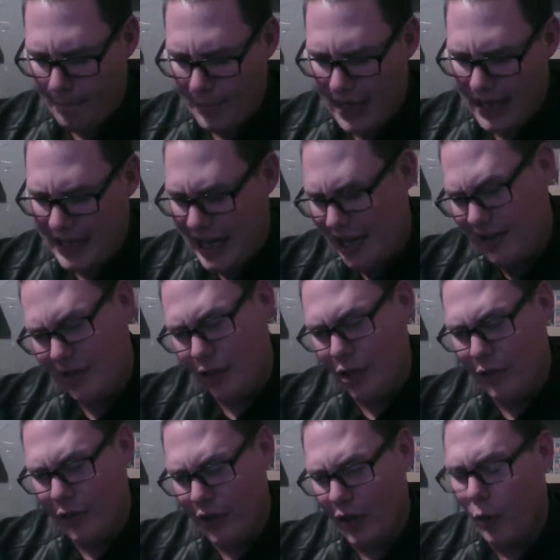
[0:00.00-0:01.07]
I can't tell you
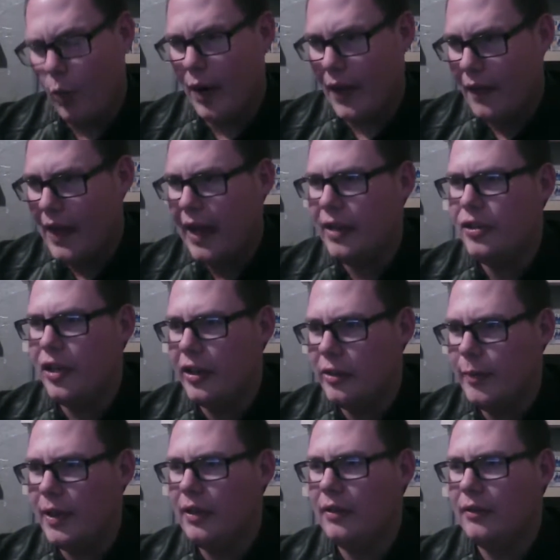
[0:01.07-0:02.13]
if you're going to win that
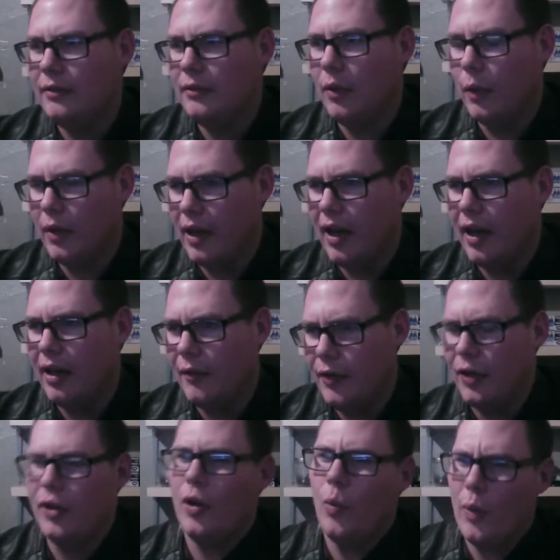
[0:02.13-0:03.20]
judgment or not, if
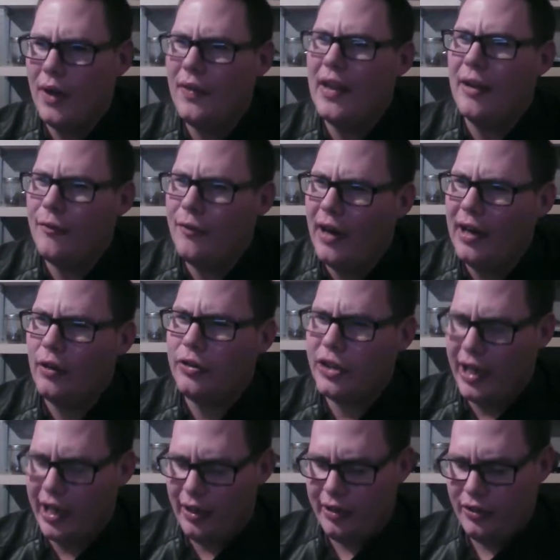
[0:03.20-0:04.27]
you're going to win that final
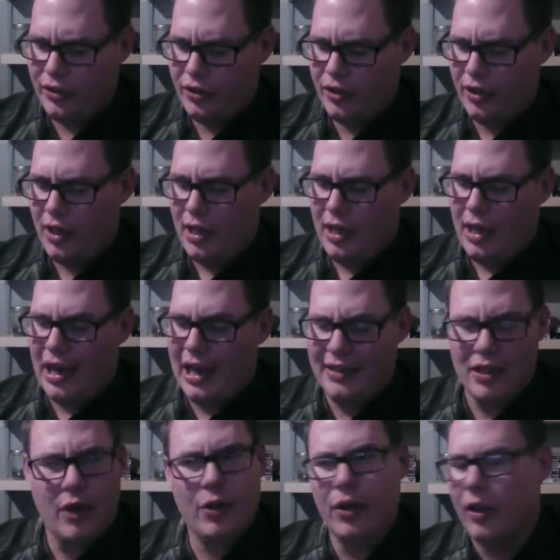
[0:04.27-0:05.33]
challenge. I
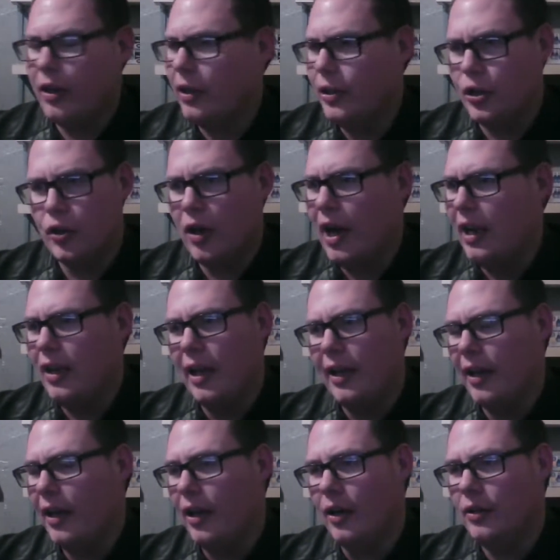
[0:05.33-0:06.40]
know you're going to try like
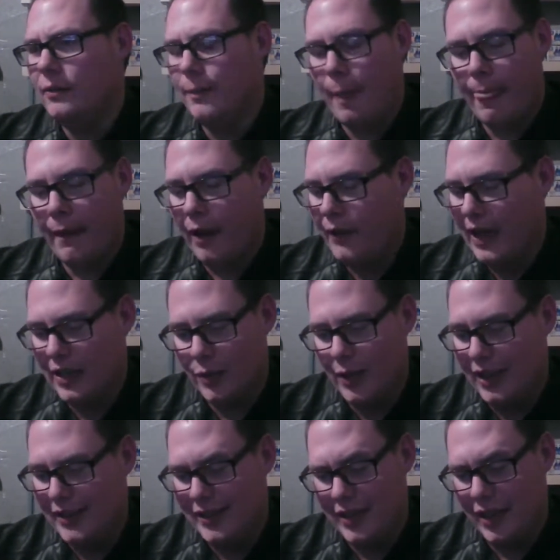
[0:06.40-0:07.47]
hell. That's what I
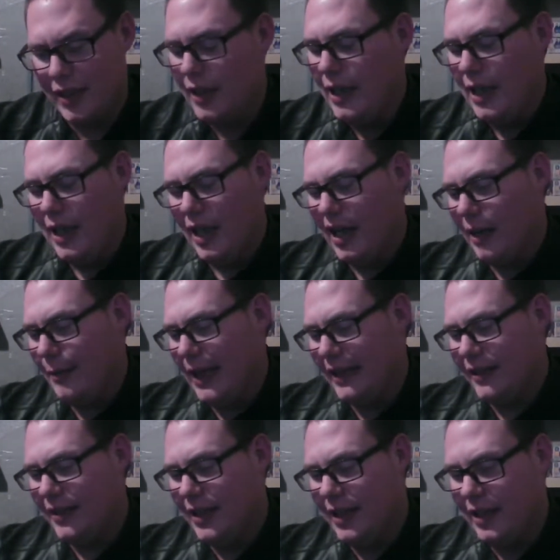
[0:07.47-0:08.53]
see. I
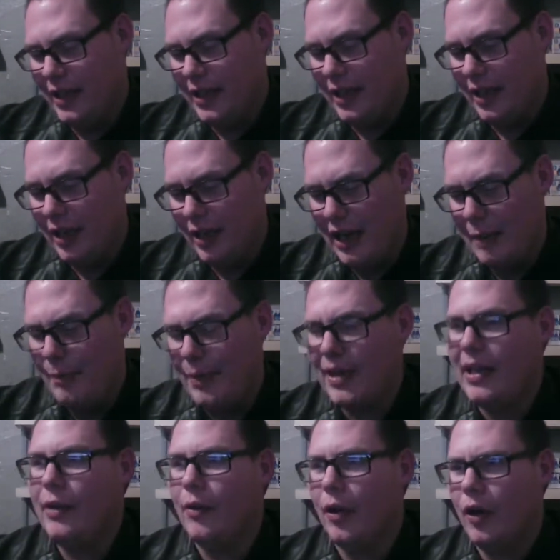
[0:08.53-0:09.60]
see the Epic
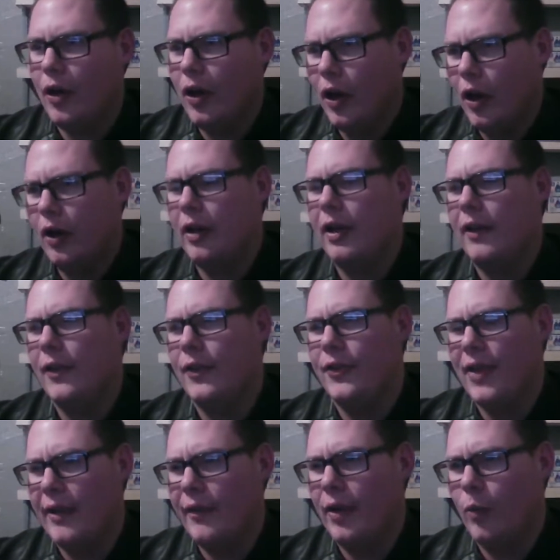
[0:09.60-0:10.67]
Hero card in the
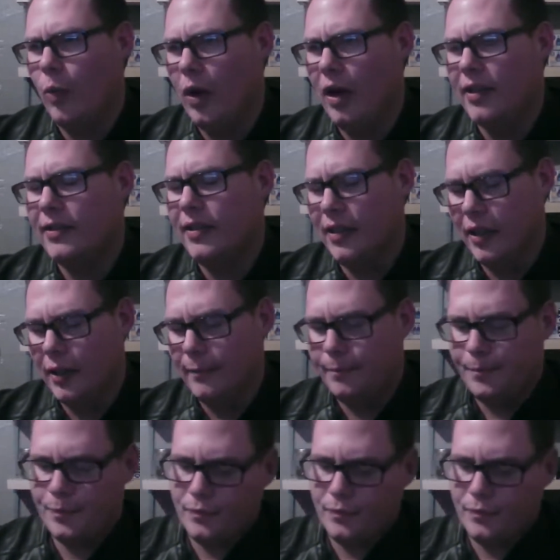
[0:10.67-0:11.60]
7 of Wands here.